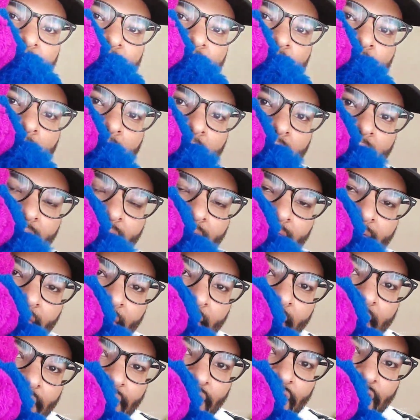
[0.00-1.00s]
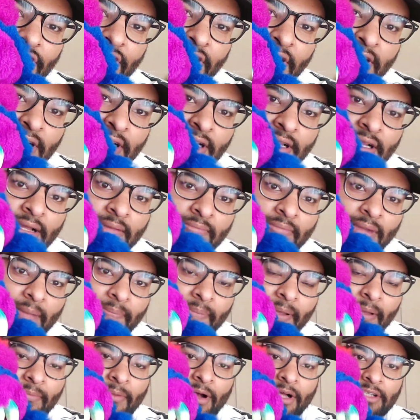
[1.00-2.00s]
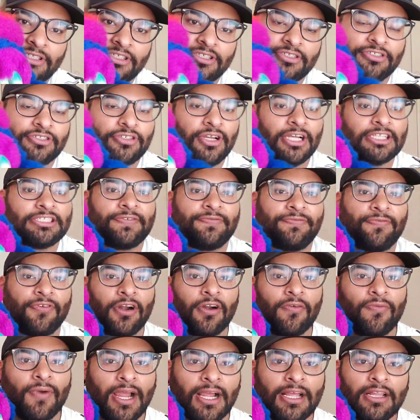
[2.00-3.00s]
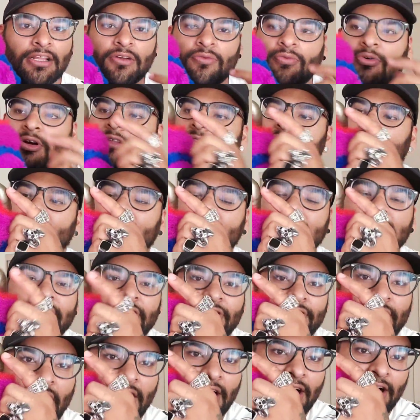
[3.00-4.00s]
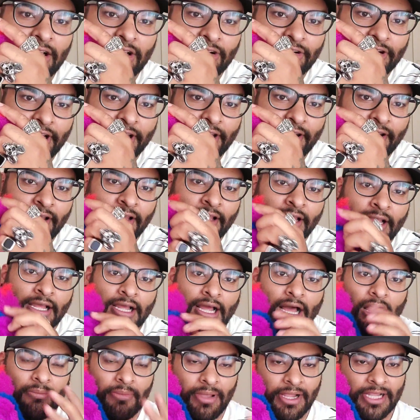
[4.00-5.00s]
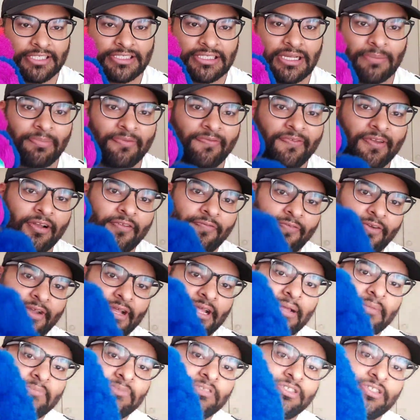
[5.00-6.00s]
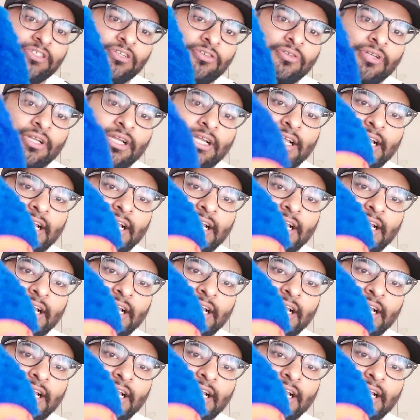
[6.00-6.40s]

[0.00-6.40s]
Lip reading: My Pet Monster. So as for a regular one, these are not colored in. I'll make a separate video for him soon.